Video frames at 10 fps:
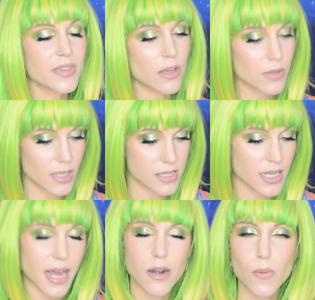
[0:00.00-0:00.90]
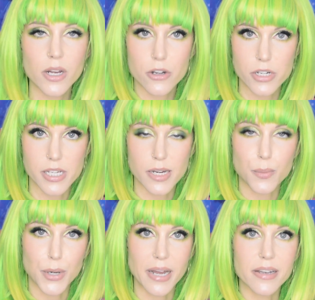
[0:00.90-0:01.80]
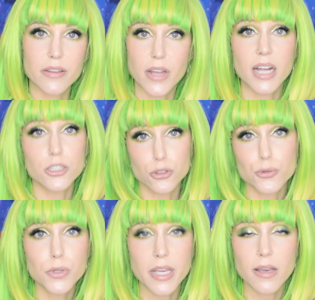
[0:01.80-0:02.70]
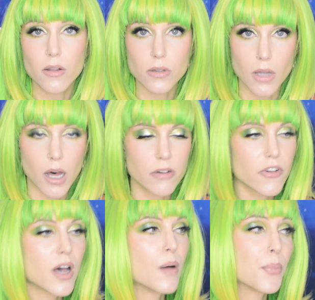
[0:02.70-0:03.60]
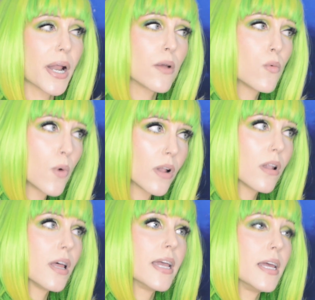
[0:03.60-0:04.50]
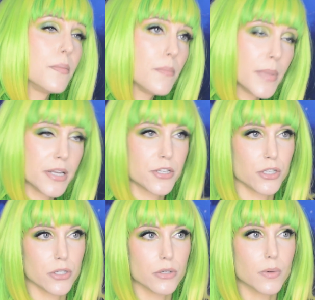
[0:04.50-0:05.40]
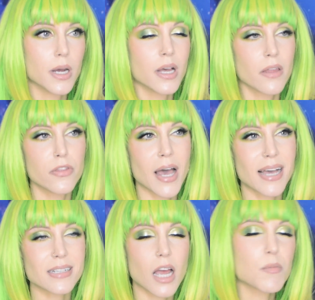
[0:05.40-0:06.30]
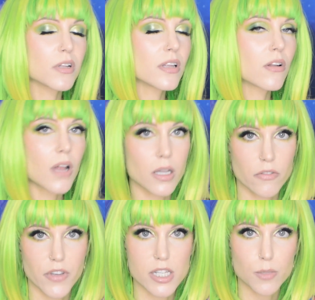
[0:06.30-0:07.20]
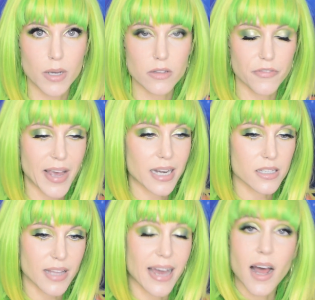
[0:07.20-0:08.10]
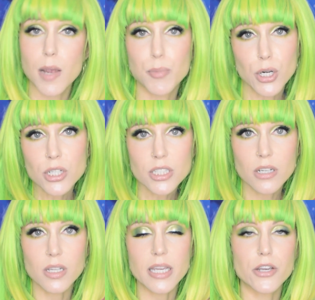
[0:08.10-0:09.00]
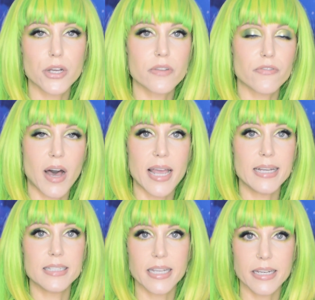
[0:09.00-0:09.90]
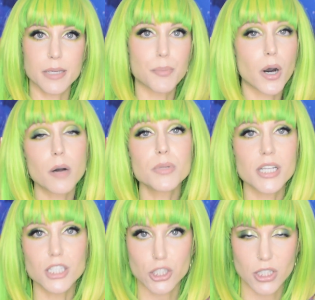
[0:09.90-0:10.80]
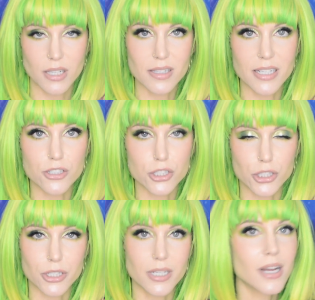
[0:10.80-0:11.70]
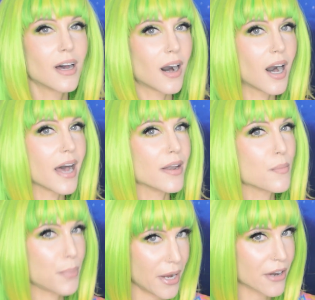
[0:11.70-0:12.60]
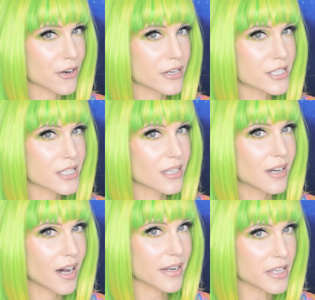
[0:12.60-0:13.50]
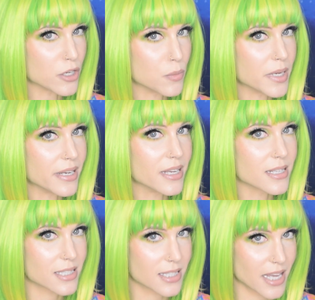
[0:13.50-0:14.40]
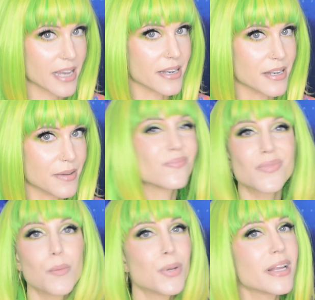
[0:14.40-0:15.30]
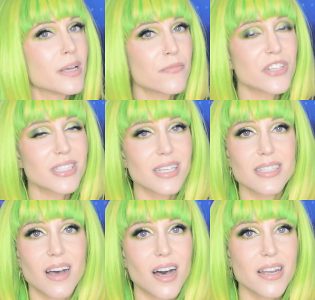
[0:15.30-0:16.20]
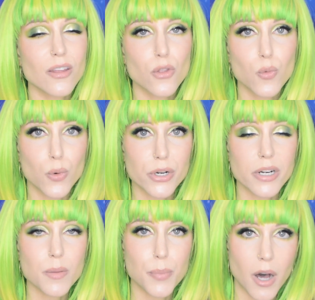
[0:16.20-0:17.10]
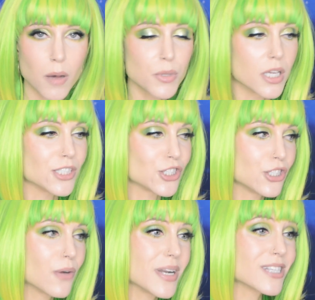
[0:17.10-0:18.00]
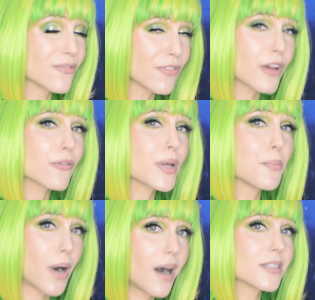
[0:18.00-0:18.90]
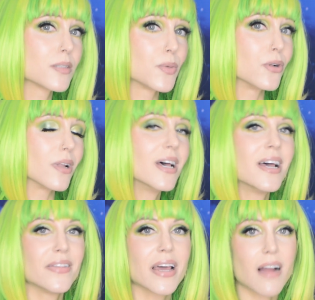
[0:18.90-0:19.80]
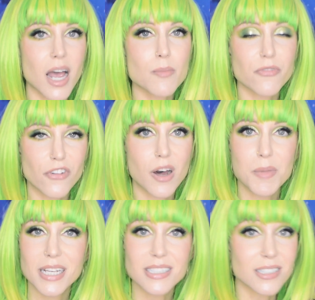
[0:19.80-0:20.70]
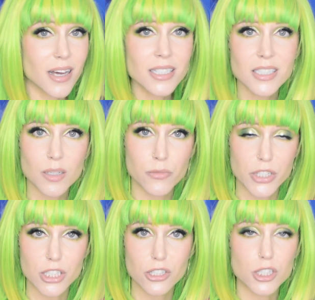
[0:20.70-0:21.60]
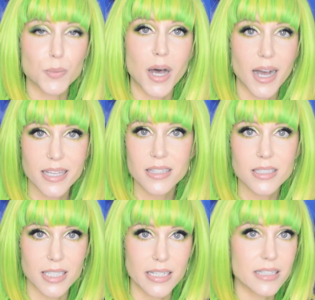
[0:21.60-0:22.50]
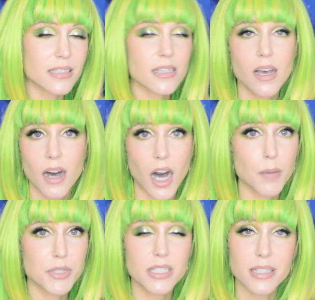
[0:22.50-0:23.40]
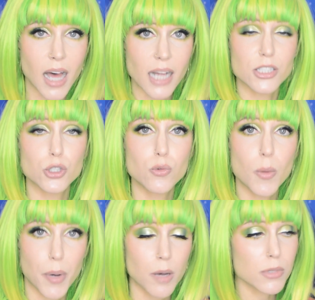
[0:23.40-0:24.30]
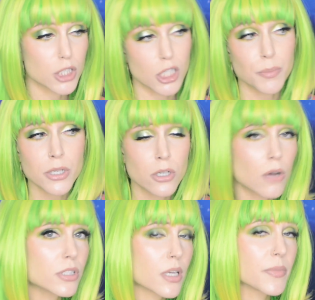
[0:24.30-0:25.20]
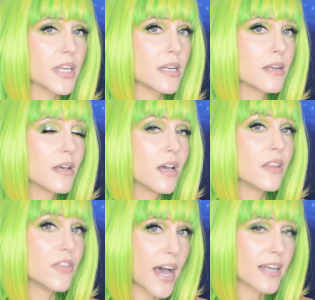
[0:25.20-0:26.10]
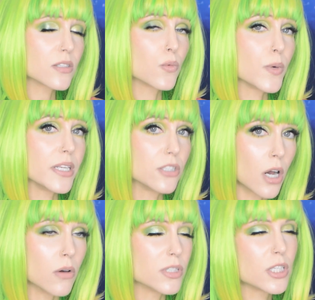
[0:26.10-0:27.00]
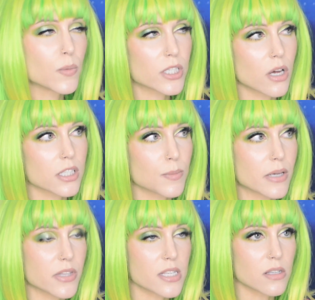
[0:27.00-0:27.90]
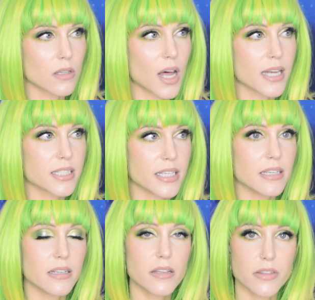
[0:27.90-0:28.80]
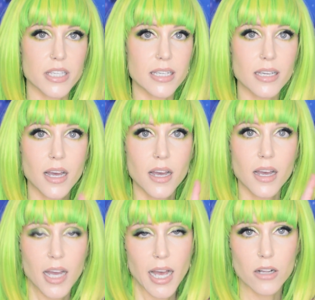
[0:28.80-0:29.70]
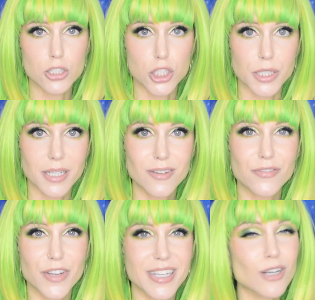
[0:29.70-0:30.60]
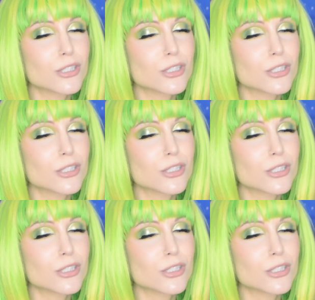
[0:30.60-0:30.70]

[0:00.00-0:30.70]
Now listen, I don't want to critique a brand that I truly love, but I will admit to you that I'm a little on the fence about the fact that I personally couldn't find any published literature on pears on human skin. But emphasis on the word published. You know, it is very possible that I'm From has done some research behind the scenes, opted not to publish it, but knows something that we don't. You know, we talked about this a lot in the algae video.